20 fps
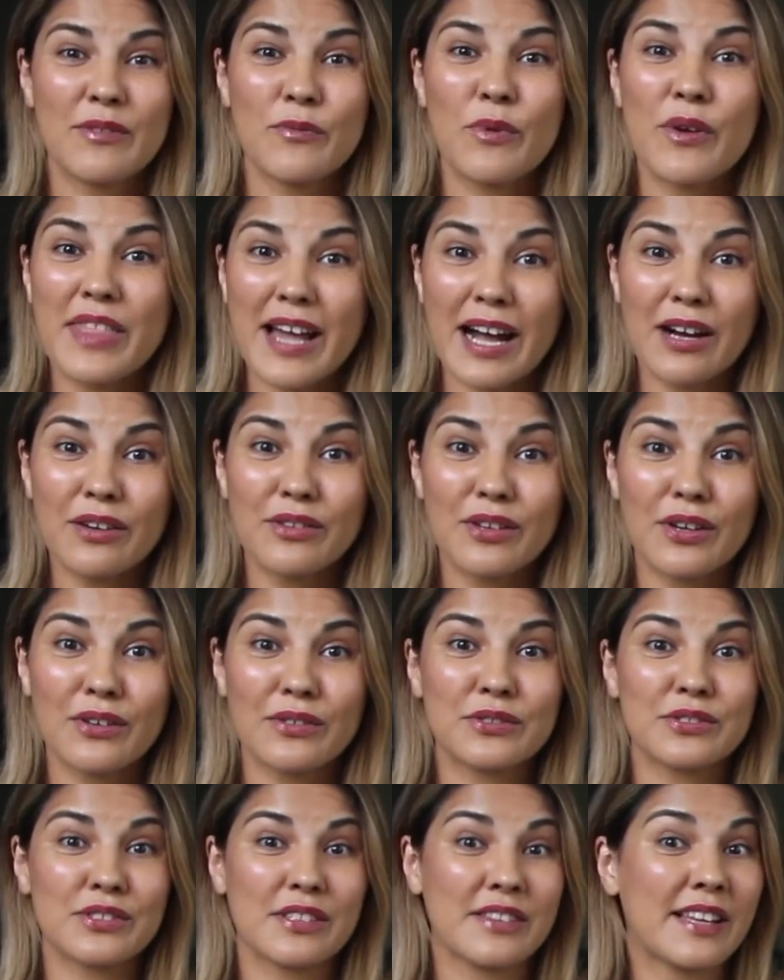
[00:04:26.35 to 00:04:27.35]
Without
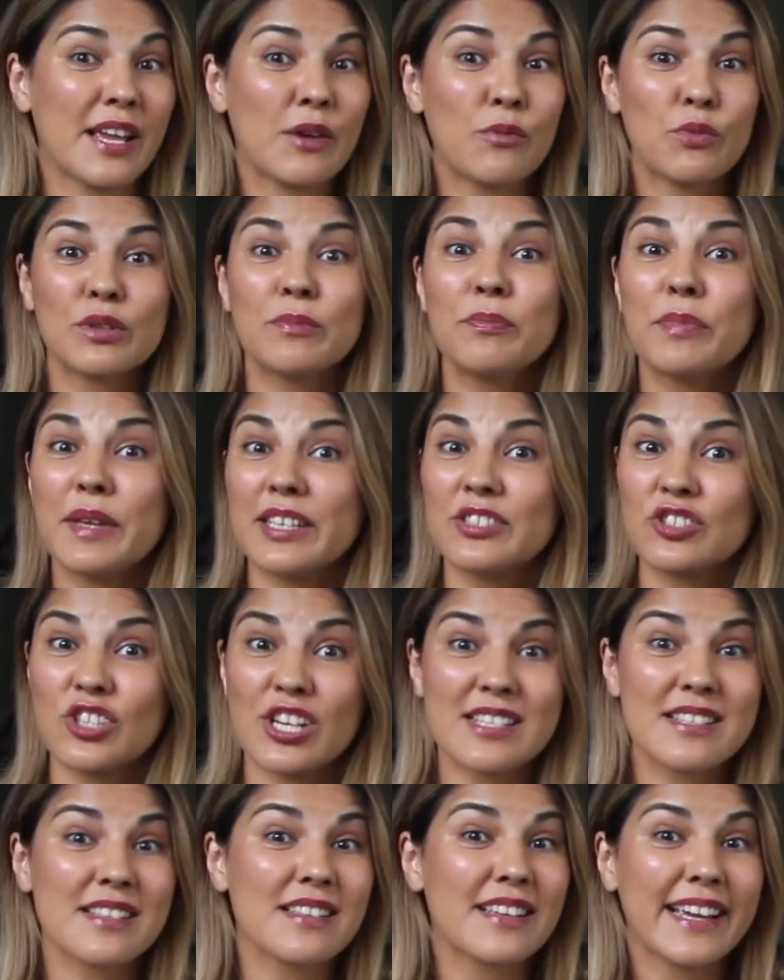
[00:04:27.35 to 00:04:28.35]
those, they would be
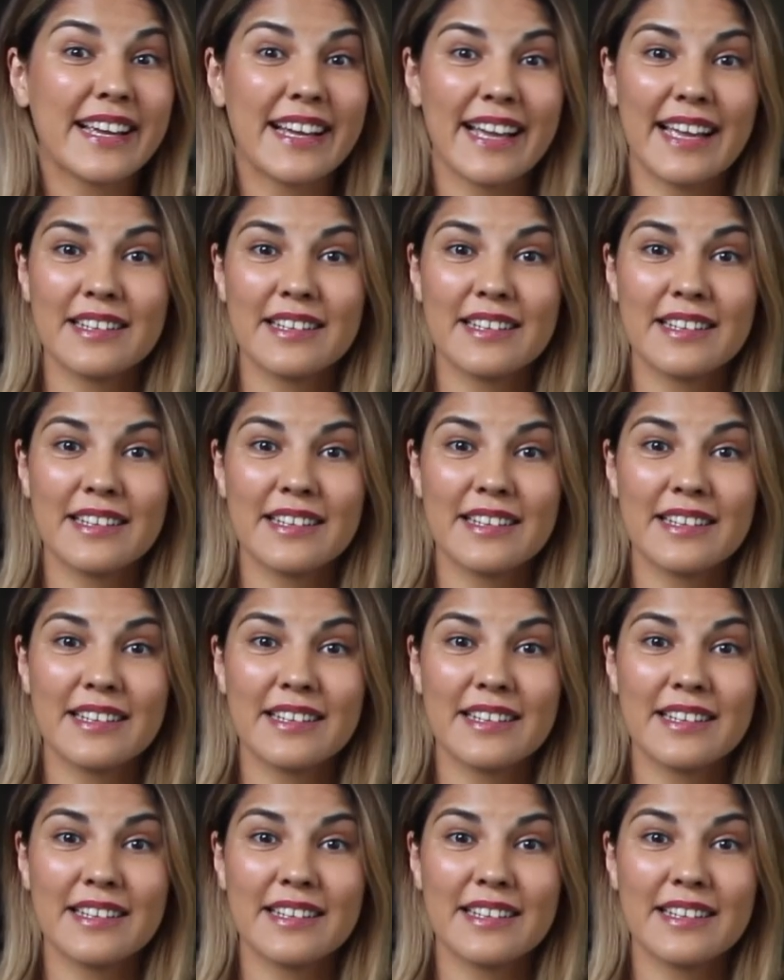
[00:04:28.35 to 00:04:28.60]
just like